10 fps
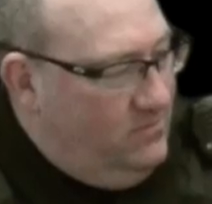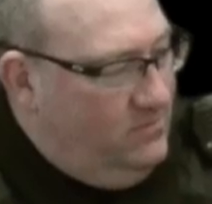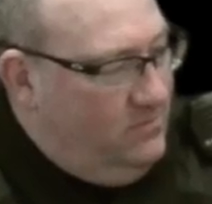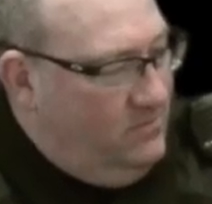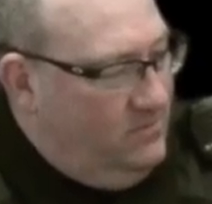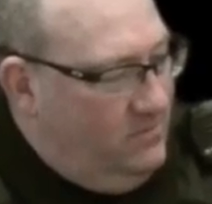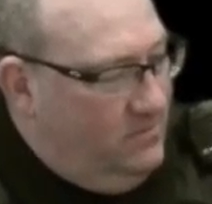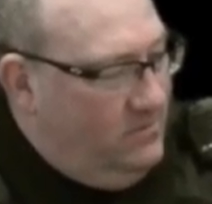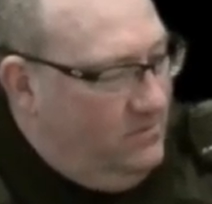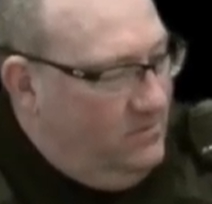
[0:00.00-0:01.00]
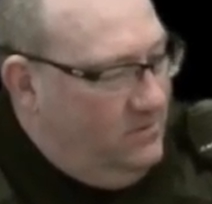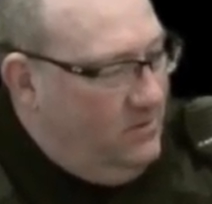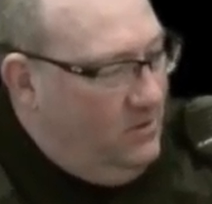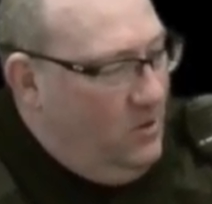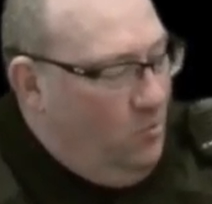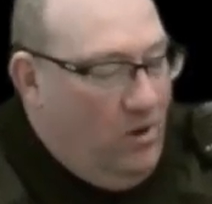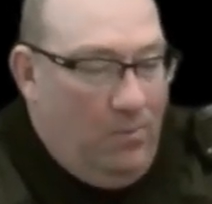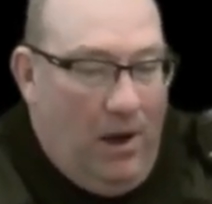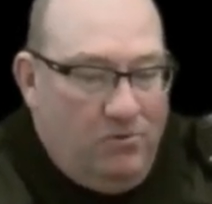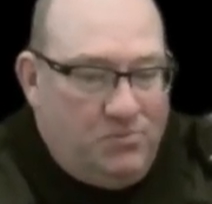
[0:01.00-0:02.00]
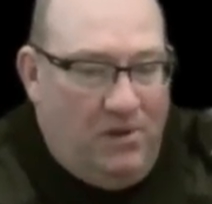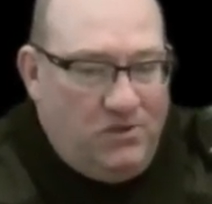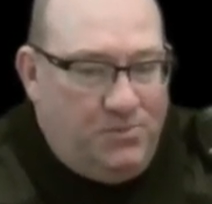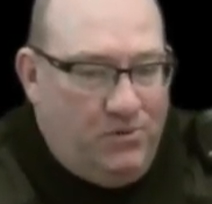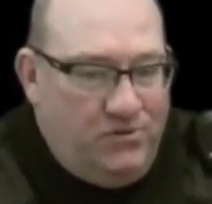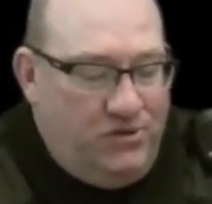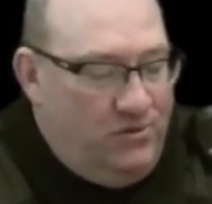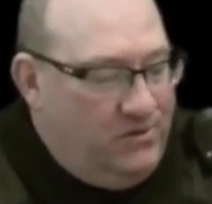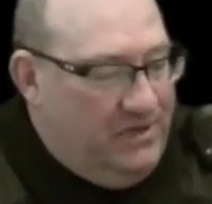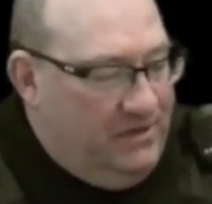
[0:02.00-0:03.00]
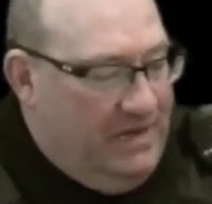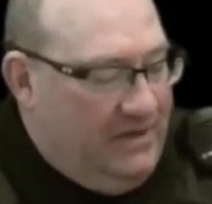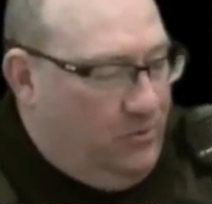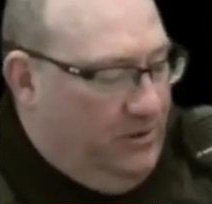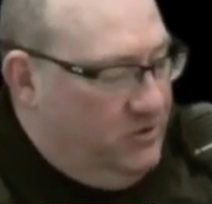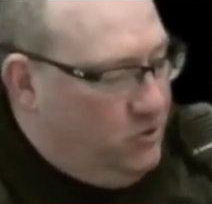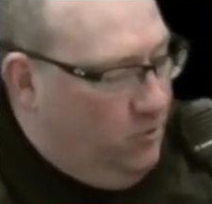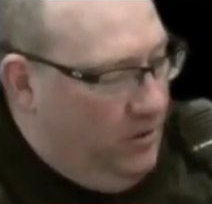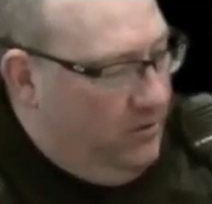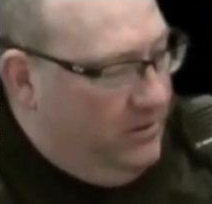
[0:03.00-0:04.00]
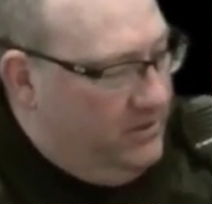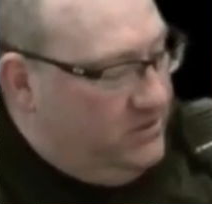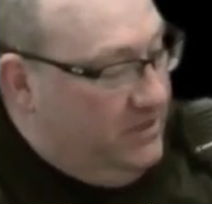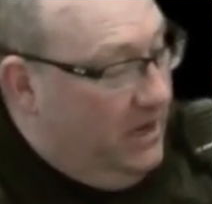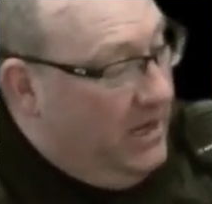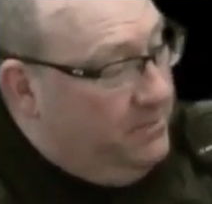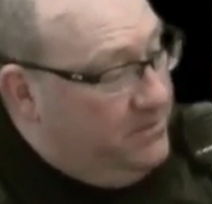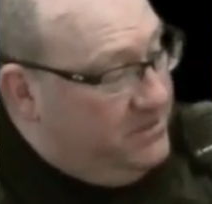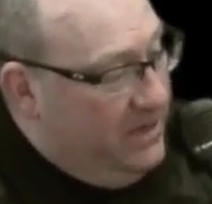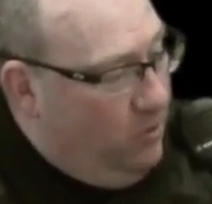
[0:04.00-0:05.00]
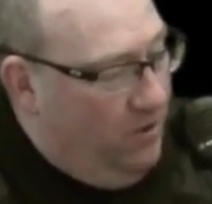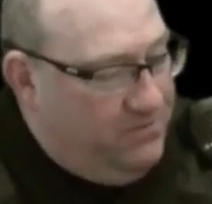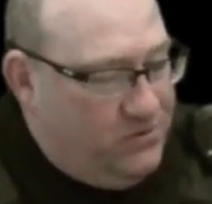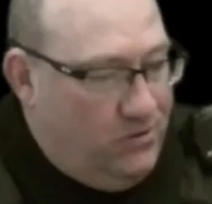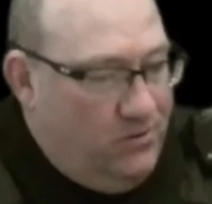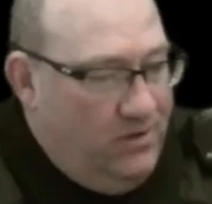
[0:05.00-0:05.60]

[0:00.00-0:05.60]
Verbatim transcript: here at Gwynedd Square? Well, my responsibilities here at, De at Gwynedd Square is that I am the DARE officer.